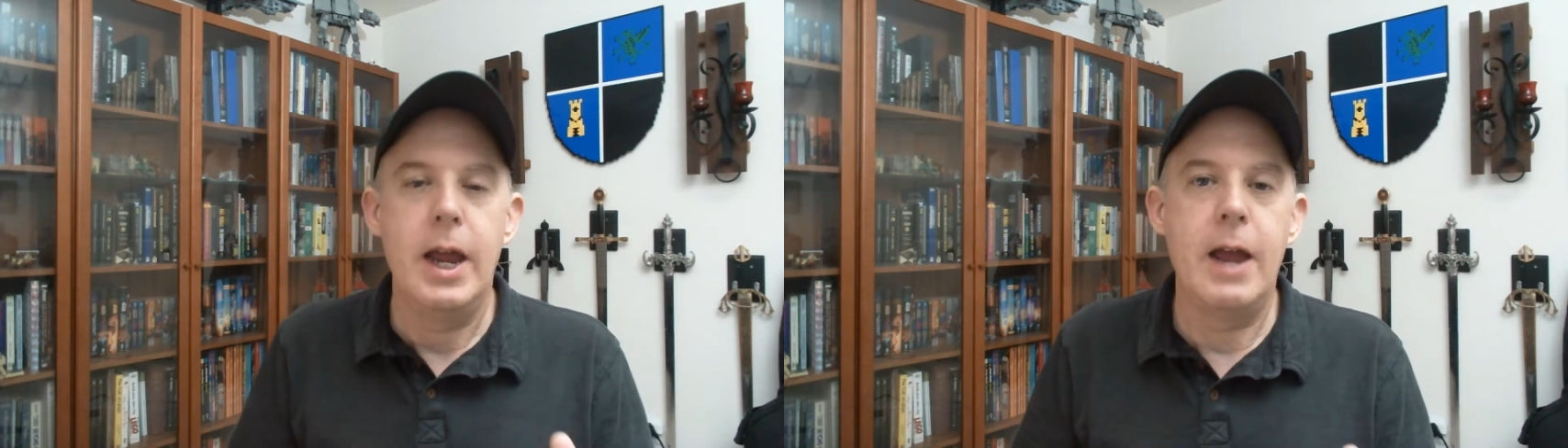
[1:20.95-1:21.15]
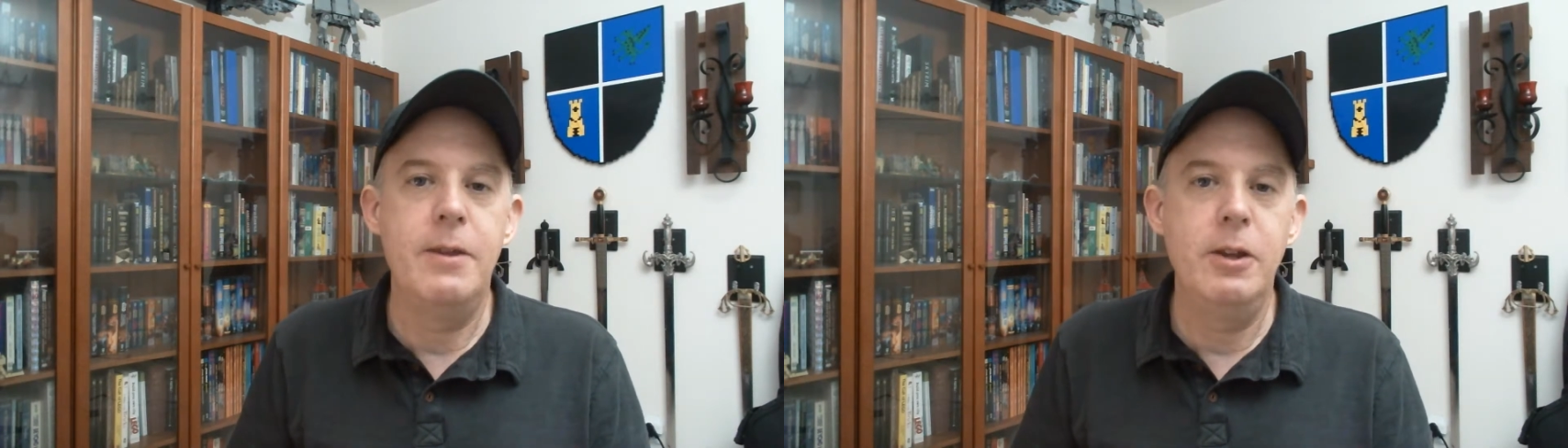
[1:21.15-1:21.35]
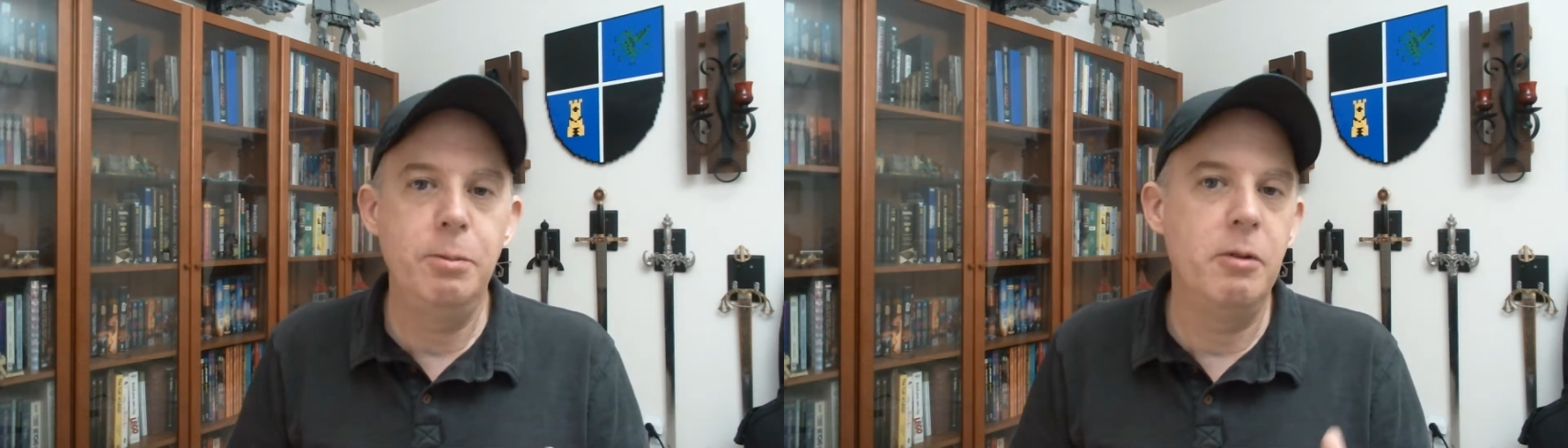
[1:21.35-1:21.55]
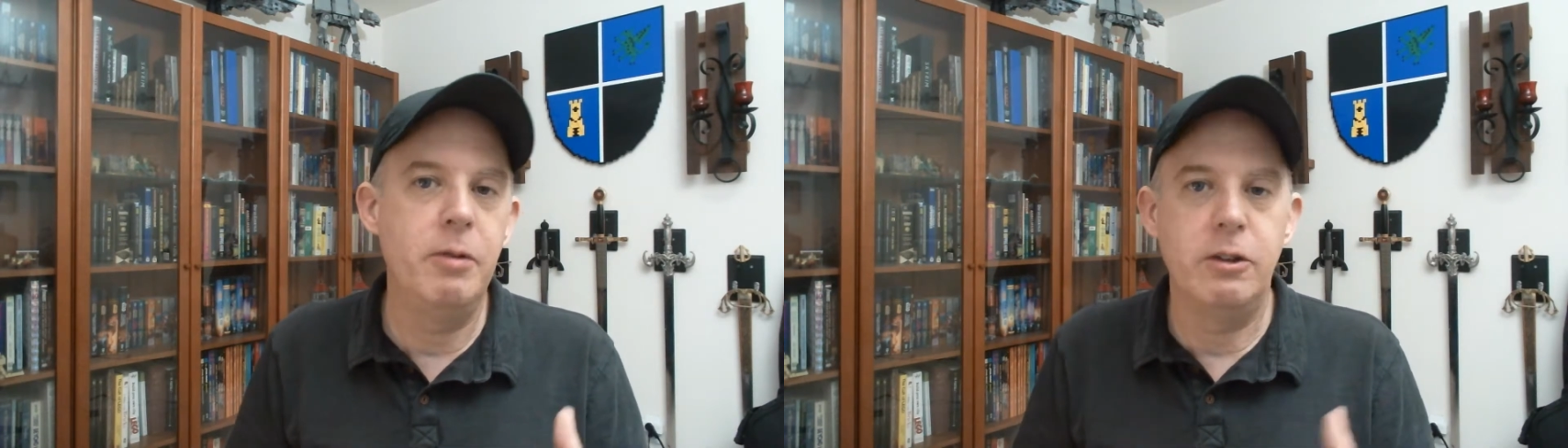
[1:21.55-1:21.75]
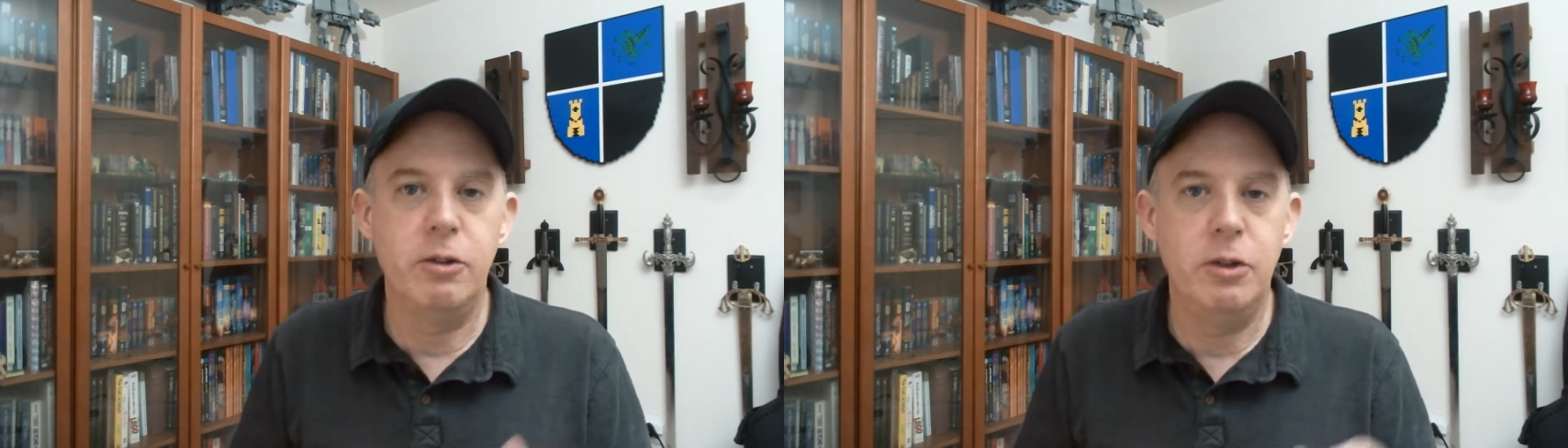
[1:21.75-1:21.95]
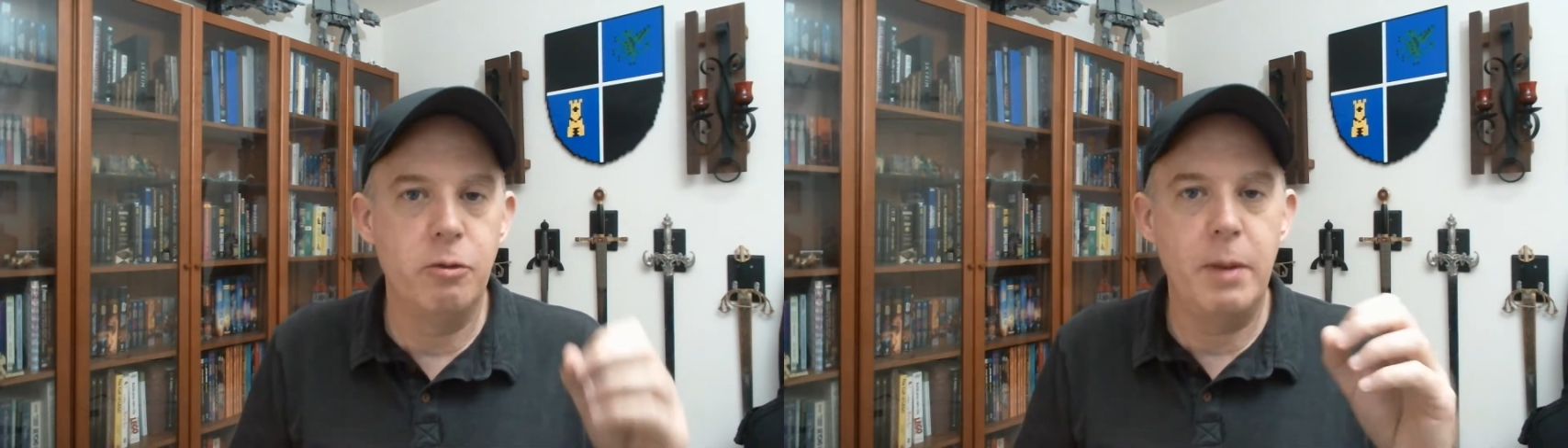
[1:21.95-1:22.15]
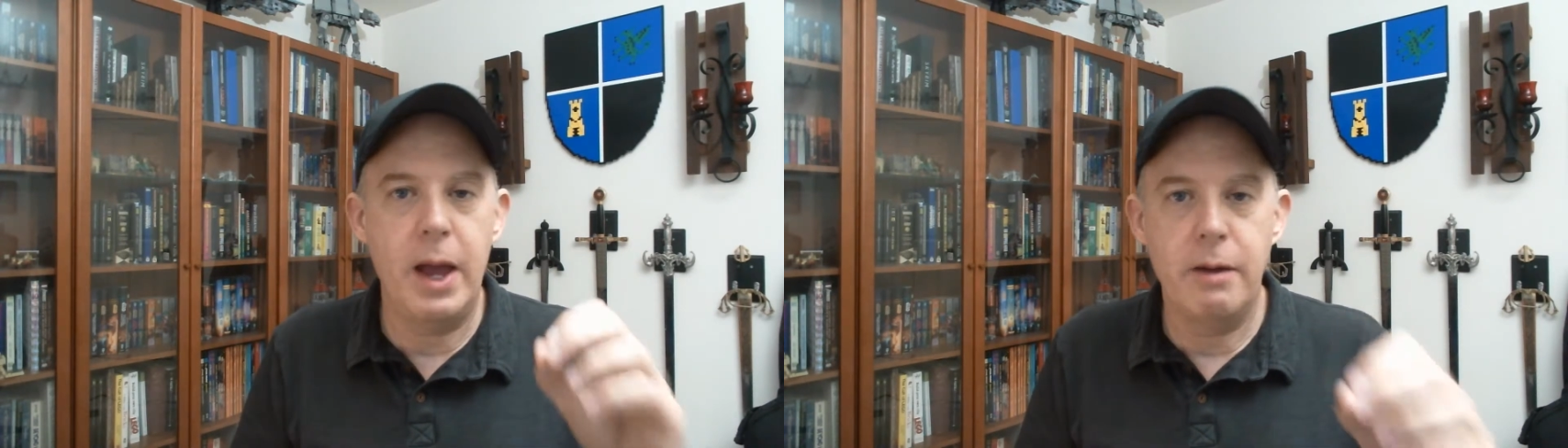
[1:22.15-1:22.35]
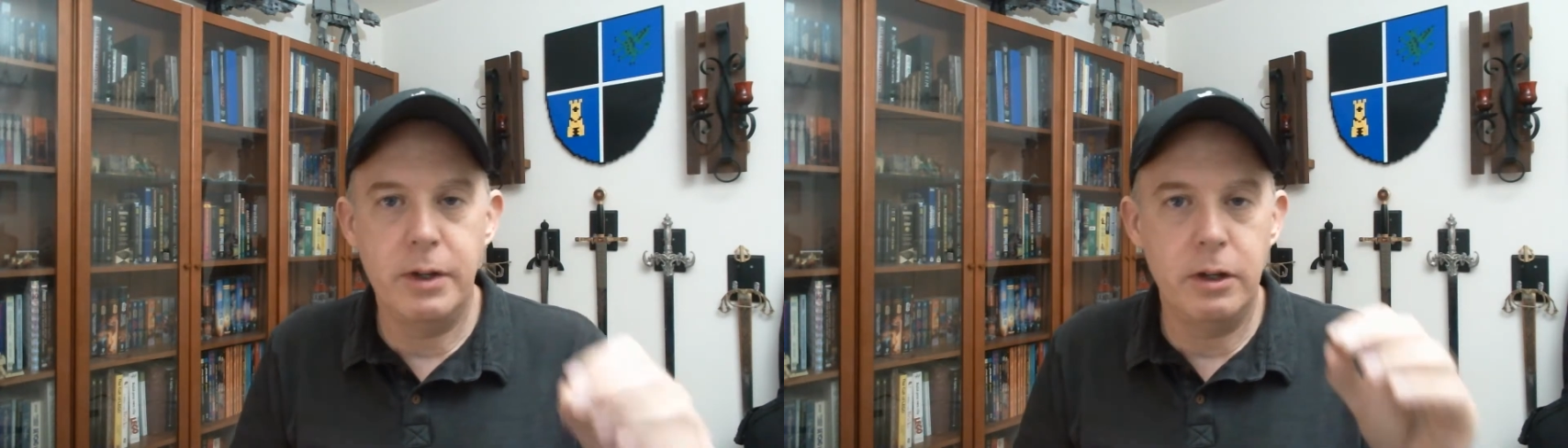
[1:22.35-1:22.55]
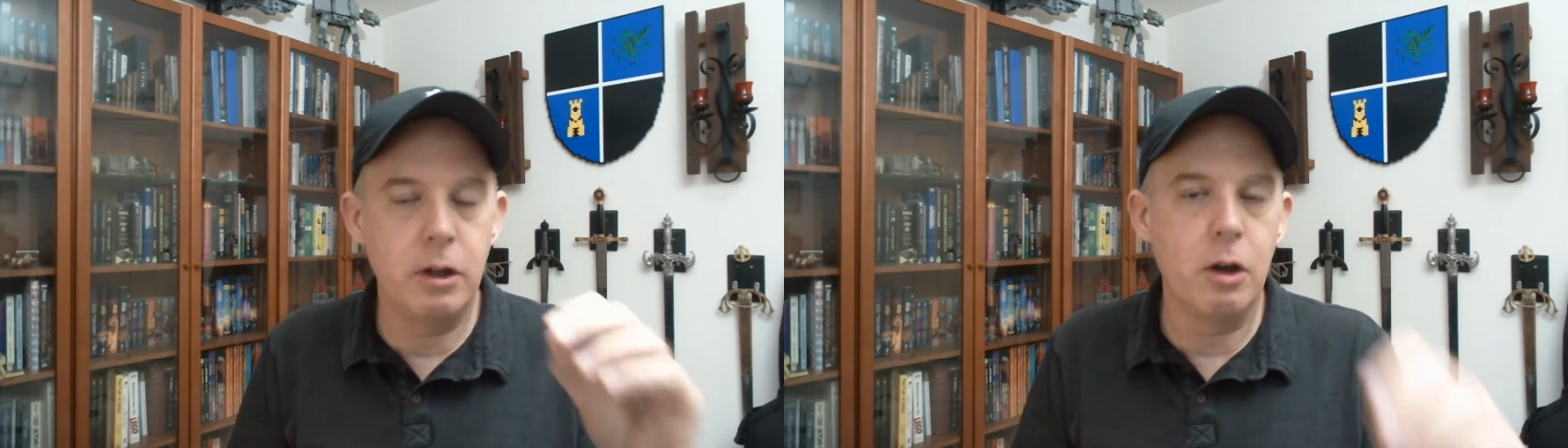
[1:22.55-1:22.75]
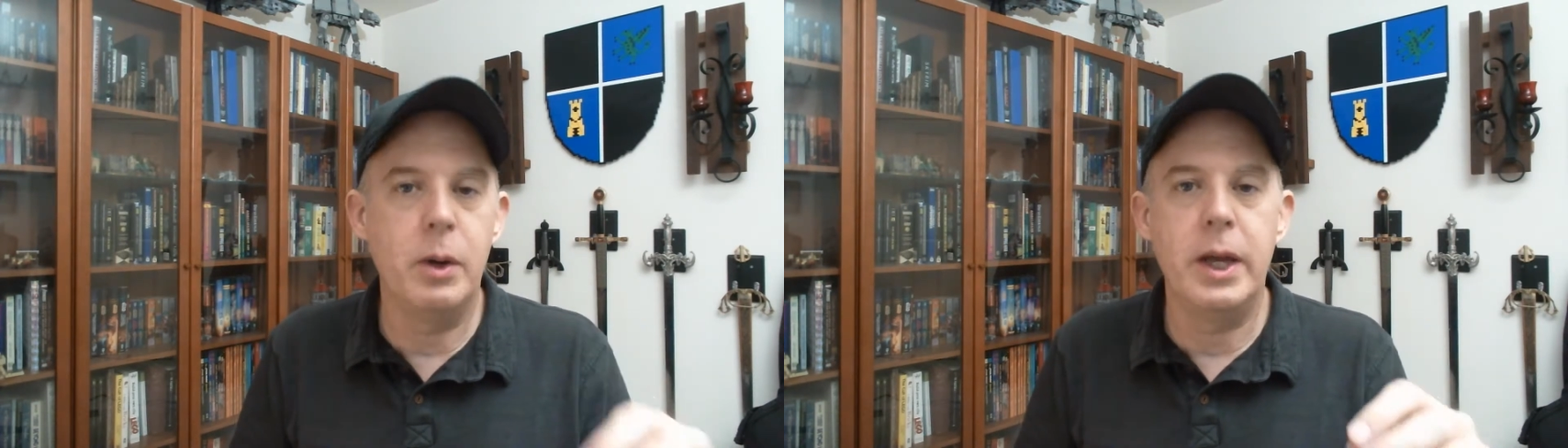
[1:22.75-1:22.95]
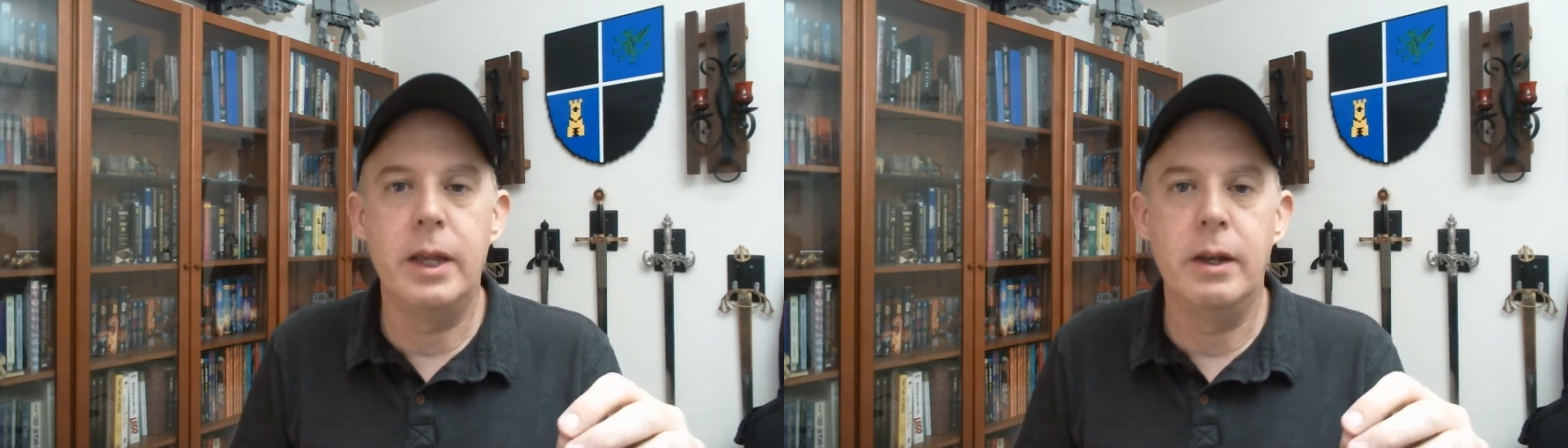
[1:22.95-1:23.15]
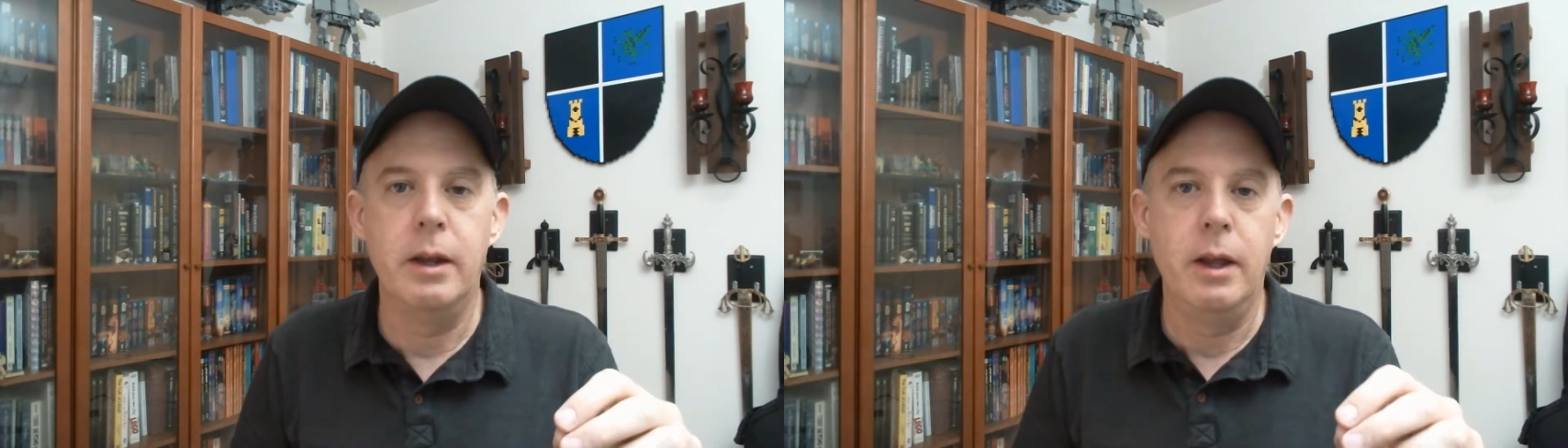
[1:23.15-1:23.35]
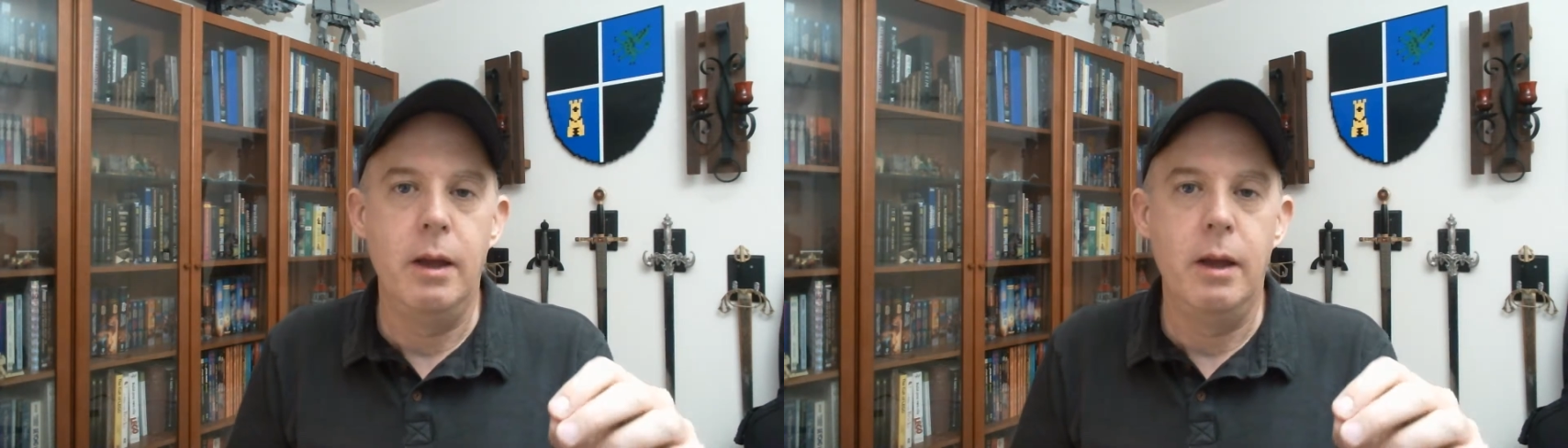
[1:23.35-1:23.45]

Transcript: And this prevents you from having to go in